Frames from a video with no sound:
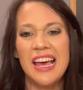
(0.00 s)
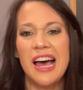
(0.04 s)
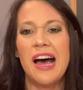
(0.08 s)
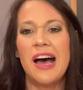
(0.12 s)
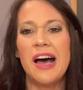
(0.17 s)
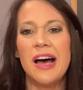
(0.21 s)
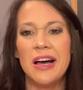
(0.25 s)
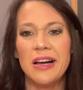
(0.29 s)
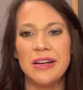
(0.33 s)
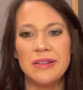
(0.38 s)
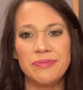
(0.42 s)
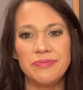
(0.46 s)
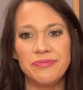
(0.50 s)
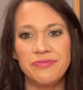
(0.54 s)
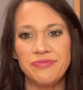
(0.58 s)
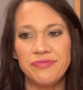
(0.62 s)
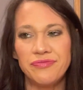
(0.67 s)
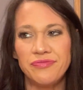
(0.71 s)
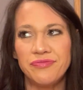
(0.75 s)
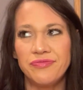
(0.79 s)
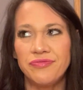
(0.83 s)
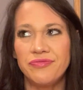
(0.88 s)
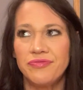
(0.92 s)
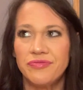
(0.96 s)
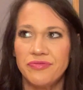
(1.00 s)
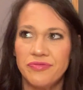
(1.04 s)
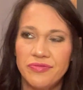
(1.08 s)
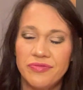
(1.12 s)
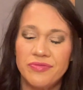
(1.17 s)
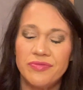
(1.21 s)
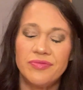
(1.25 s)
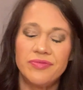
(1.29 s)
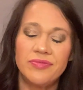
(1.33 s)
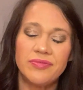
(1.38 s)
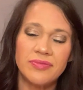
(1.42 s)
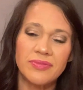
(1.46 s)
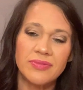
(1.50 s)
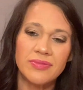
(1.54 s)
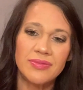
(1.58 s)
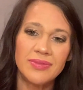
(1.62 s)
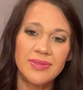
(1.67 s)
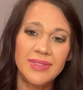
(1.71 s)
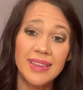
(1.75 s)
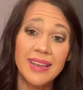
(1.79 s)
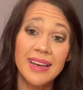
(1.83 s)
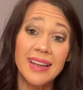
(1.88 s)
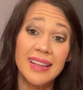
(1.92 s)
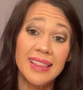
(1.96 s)
Um,
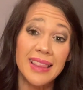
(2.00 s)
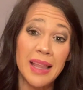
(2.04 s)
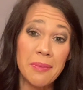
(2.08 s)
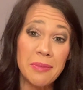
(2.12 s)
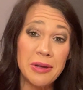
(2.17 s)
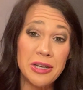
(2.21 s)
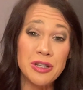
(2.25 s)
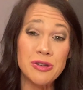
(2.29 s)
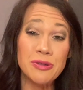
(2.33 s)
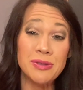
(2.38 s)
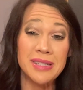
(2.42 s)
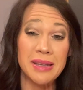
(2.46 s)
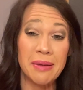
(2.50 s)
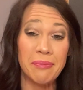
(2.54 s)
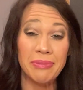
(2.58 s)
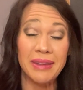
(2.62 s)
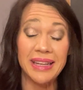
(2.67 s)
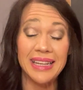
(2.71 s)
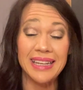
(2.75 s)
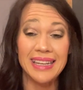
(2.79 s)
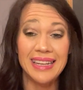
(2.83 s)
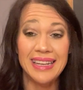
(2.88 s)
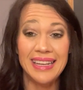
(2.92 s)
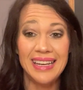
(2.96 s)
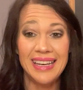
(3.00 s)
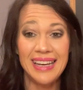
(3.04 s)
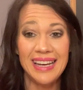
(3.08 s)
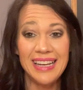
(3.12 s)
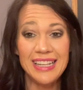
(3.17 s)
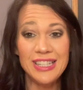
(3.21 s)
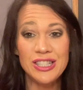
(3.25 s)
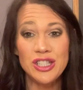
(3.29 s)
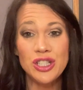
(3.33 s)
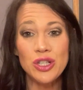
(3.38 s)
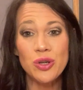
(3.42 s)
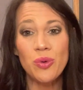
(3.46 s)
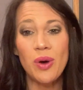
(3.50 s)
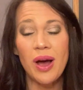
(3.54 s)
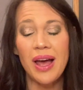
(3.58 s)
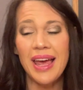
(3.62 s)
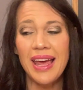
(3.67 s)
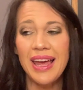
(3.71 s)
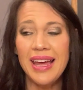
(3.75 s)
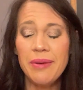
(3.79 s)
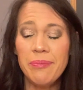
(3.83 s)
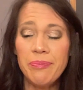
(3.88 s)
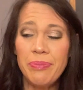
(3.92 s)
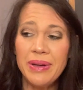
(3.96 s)
let me do something. And so,
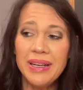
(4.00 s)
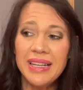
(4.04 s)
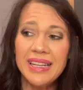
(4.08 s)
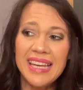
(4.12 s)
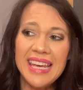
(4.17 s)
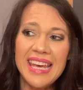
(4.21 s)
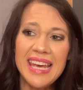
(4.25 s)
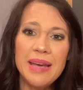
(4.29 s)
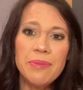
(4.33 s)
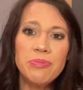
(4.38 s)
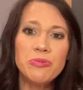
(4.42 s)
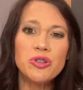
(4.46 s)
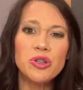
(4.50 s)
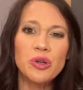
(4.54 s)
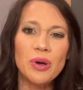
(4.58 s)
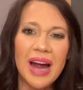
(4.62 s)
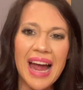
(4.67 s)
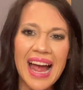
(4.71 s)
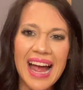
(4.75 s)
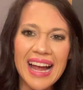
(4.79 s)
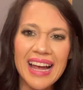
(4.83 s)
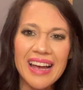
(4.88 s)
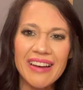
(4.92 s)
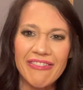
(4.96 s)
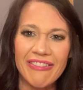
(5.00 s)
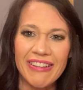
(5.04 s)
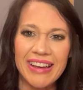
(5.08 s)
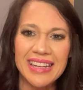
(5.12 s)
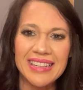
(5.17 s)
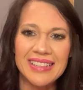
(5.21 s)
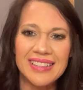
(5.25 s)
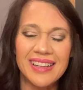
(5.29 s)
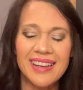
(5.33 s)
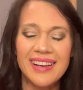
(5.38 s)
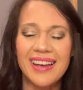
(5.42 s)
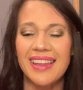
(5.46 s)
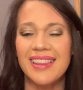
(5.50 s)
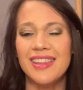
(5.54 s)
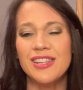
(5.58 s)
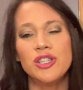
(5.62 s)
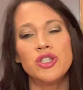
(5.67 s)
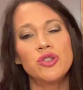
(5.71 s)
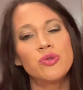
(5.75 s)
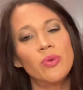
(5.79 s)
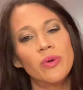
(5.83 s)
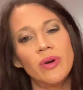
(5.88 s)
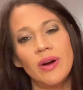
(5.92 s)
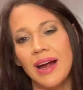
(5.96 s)
eh, but keep track of it. Okay, this
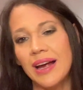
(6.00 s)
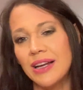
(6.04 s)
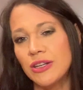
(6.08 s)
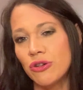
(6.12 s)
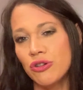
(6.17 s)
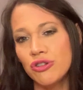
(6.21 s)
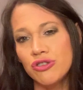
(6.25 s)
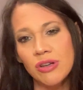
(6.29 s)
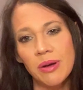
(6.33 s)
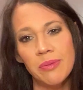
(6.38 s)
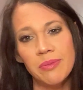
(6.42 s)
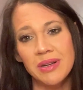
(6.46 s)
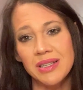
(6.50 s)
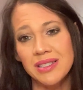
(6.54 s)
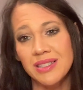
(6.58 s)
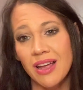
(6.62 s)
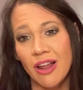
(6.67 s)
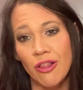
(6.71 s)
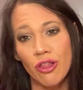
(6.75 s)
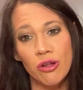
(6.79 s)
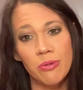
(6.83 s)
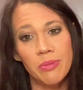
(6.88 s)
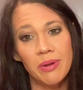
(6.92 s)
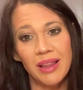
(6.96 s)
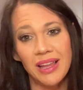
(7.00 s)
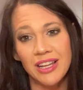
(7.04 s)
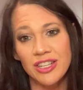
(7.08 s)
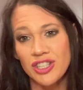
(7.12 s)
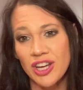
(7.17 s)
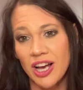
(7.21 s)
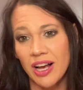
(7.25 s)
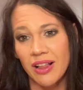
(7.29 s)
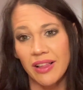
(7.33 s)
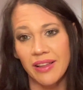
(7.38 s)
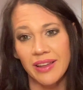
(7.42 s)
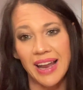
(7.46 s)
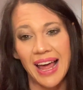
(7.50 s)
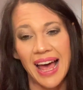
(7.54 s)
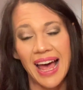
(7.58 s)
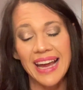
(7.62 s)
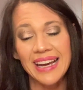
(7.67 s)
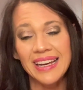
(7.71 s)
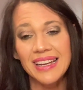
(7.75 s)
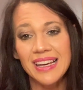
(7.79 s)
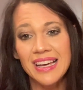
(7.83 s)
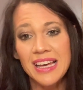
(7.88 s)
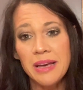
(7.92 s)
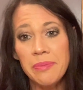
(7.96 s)
is where I told you I'm going to sound a little bit like Jekyll and
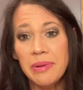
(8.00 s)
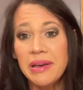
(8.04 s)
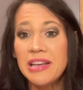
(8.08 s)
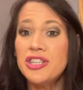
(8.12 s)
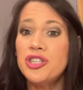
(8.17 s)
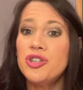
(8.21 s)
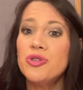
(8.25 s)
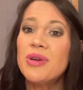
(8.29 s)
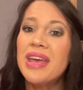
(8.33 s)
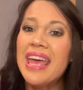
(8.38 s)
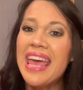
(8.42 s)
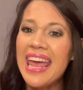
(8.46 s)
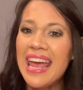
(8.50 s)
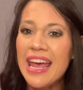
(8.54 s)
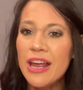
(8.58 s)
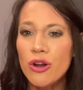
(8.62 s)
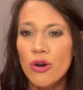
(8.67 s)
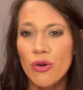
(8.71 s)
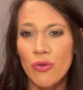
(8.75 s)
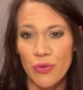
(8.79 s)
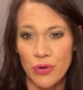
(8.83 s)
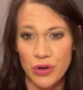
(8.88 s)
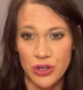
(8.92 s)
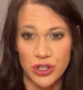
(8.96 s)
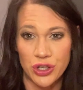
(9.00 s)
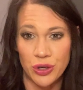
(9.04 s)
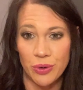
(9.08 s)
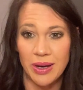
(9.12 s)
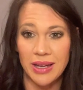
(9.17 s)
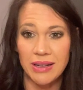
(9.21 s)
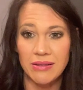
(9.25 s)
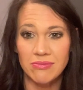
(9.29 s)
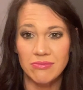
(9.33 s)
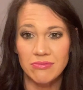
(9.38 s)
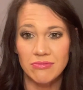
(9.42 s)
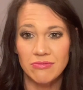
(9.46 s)
Hyde because you can't overdo it